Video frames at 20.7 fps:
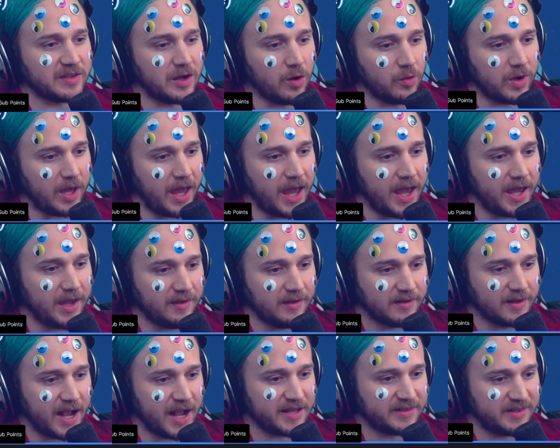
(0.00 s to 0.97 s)
Okay.
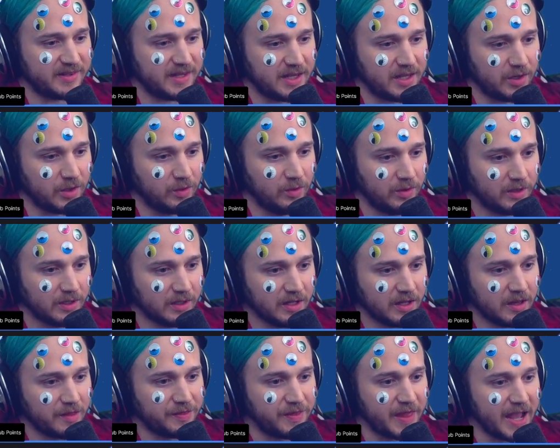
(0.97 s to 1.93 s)
I see you.
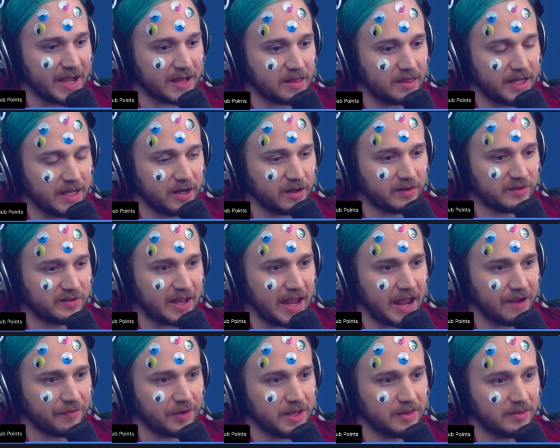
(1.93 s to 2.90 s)
That clears
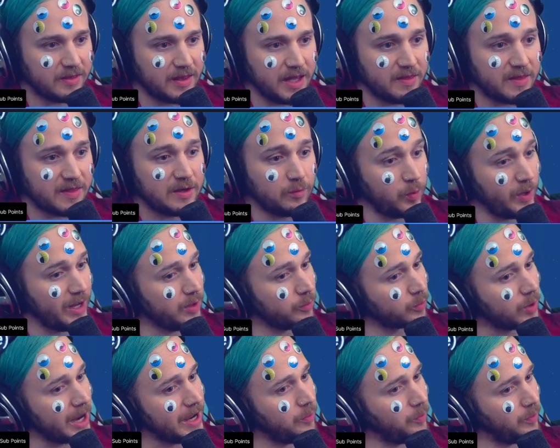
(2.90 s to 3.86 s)
everything. They win
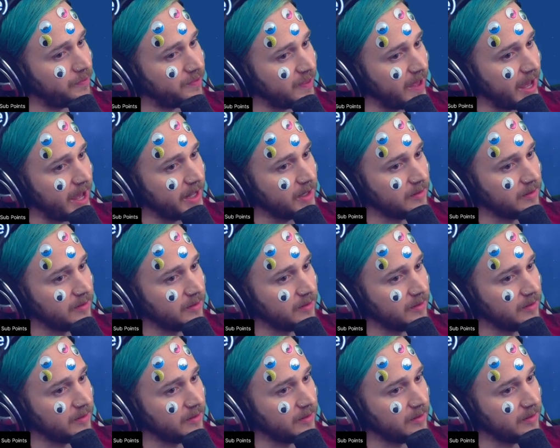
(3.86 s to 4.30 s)
right with that.